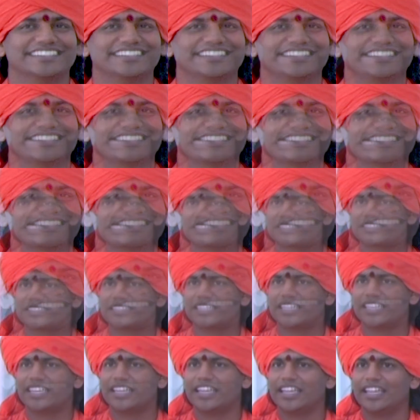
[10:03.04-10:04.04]
beings.
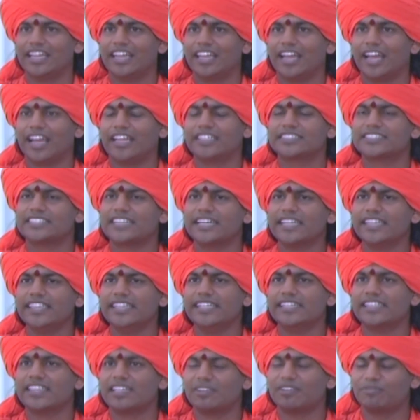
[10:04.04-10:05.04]
And
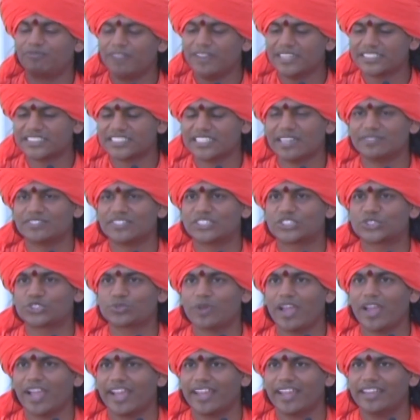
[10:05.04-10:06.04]
suddenly the reflection of that
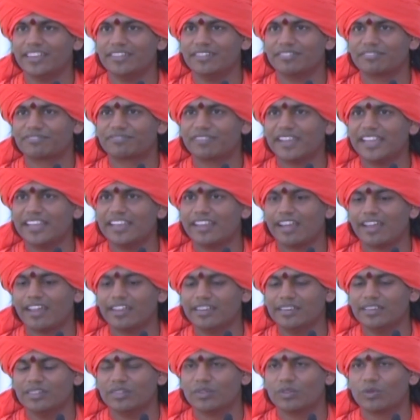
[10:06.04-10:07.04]
swan fell
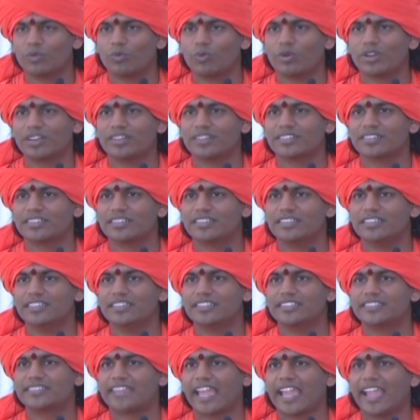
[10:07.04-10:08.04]
on one
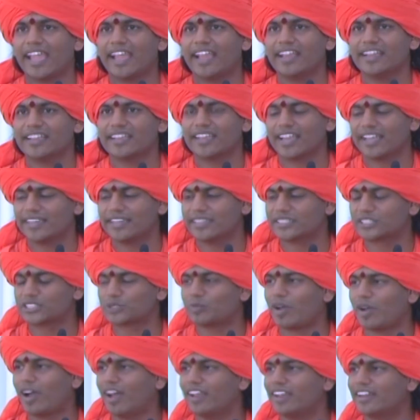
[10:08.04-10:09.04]
tank and a
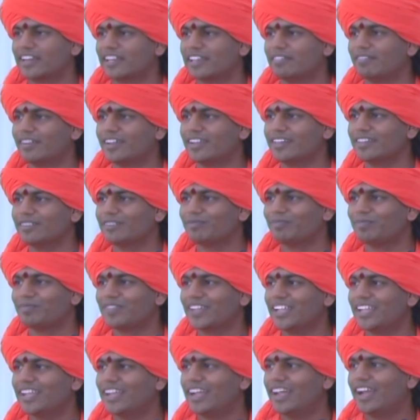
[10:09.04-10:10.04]
small river
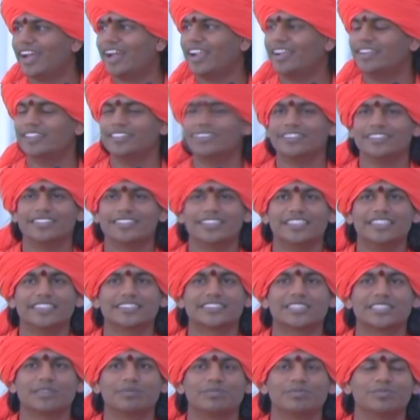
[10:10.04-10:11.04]
and in
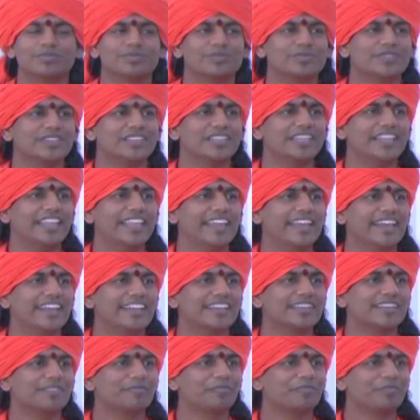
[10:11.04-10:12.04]
some
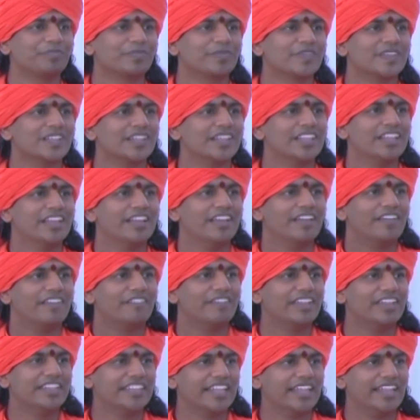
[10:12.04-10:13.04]
lake.
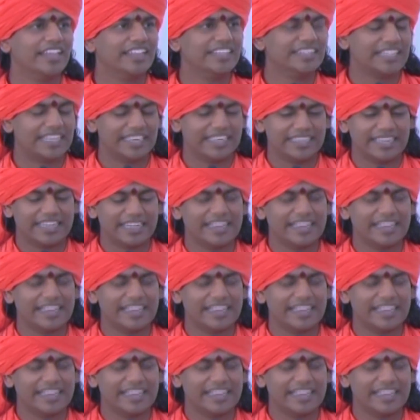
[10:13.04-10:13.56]
when the in the in a